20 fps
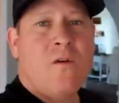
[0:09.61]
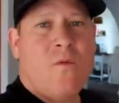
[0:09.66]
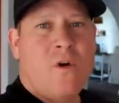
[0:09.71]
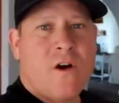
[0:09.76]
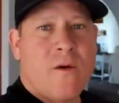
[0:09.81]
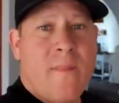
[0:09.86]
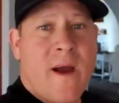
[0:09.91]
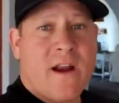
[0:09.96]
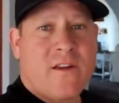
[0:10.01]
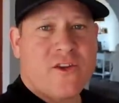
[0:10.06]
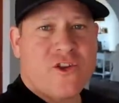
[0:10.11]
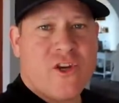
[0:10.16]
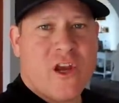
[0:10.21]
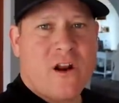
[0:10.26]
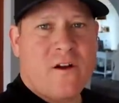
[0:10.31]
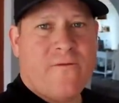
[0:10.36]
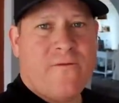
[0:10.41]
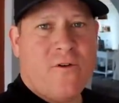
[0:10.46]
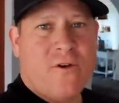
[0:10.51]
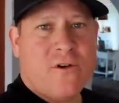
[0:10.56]
Welcome back to the
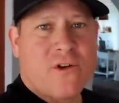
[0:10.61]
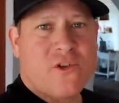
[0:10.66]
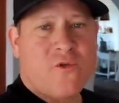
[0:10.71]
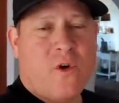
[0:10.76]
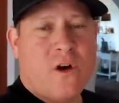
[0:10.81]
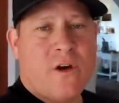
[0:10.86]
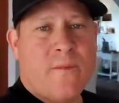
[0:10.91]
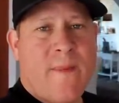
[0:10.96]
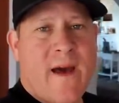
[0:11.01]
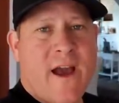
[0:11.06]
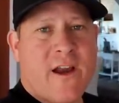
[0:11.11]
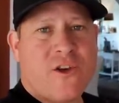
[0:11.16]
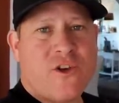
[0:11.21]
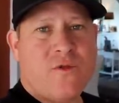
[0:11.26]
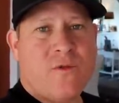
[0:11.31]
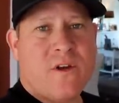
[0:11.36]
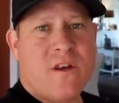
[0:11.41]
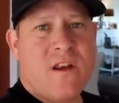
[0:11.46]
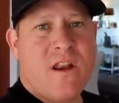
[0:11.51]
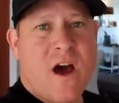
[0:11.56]
channel, folks. Welcome back
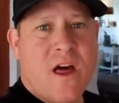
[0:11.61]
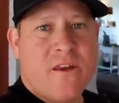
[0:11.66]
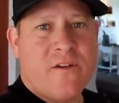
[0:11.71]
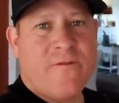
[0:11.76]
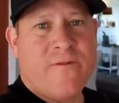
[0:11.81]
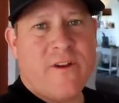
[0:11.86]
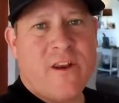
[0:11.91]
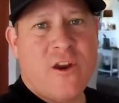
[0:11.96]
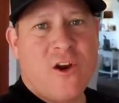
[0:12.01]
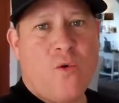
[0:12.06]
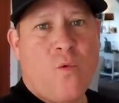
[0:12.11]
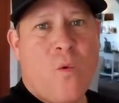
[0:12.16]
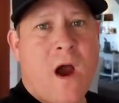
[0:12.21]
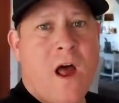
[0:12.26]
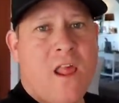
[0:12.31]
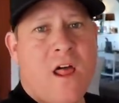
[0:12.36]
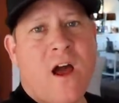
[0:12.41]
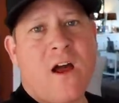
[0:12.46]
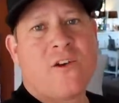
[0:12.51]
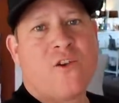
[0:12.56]
to another video
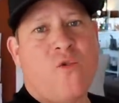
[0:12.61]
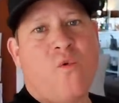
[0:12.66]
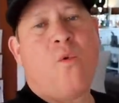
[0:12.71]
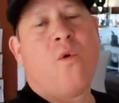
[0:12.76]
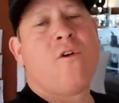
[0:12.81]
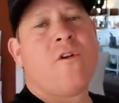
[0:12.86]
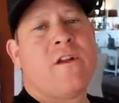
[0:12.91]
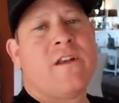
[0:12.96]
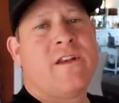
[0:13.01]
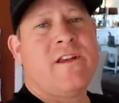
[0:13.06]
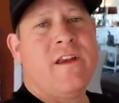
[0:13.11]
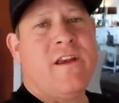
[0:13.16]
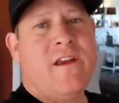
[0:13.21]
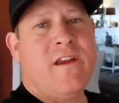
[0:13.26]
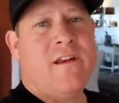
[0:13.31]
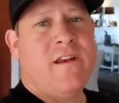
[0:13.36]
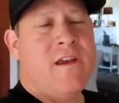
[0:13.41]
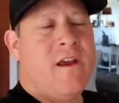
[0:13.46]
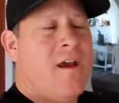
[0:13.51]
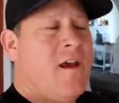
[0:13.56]
while on
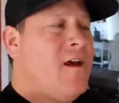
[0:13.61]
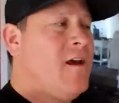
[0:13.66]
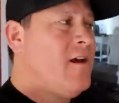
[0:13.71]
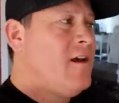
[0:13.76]
quarantine